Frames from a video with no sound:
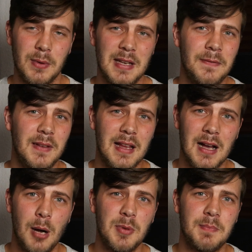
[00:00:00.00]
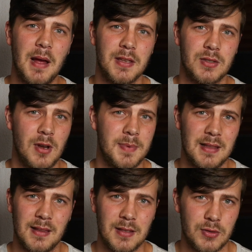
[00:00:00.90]
were definitely helped by the script. I
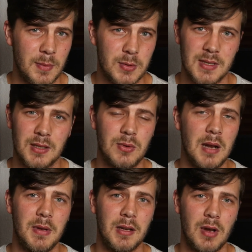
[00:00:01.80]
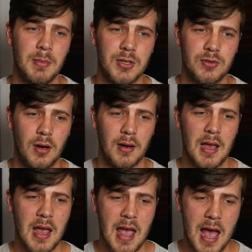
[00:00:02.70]
think the script was incredibly, incredibly strong.
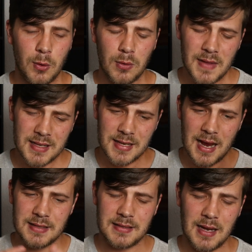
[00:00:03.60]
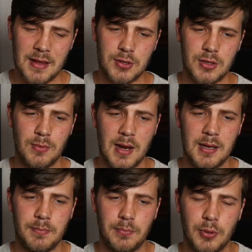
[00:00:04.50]
And all of that ties together to
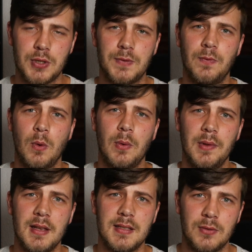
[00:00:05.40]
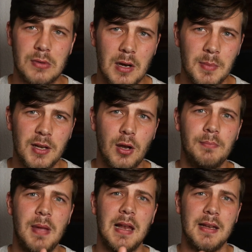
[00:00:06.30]
really push forward this incredibly
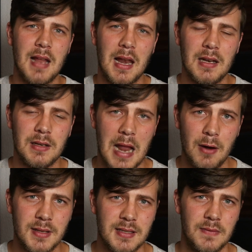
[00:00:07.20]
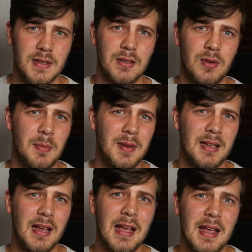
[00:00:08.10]
compelling narrative, this
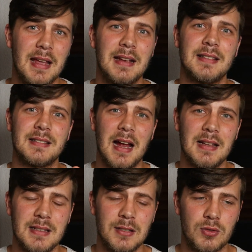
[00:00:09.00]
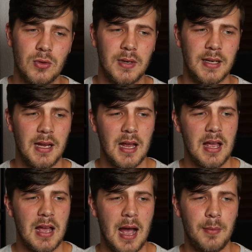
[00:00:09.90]
incredibly exciting story.
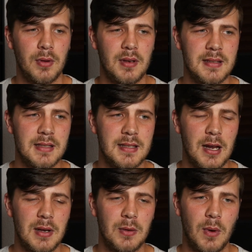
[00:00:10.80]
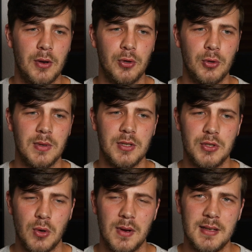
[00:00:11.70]
I'm not necessarily one who
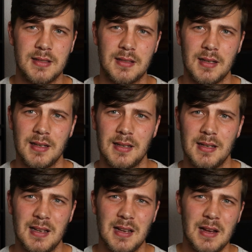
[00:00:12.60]
enjoys the,